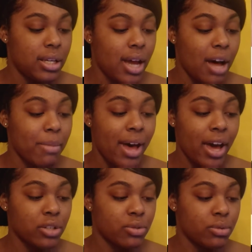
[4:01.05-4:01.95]
Not my
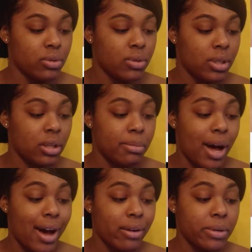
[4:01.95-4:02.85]
actual
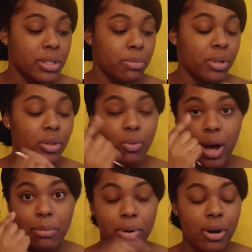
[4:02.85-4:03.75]
iris, but the
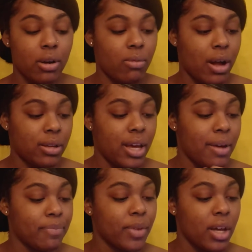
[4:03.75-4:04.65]
white part around
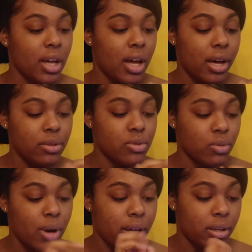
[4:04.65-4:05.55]
that. I
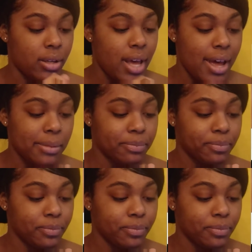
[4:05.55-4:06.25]
use the whiten on that.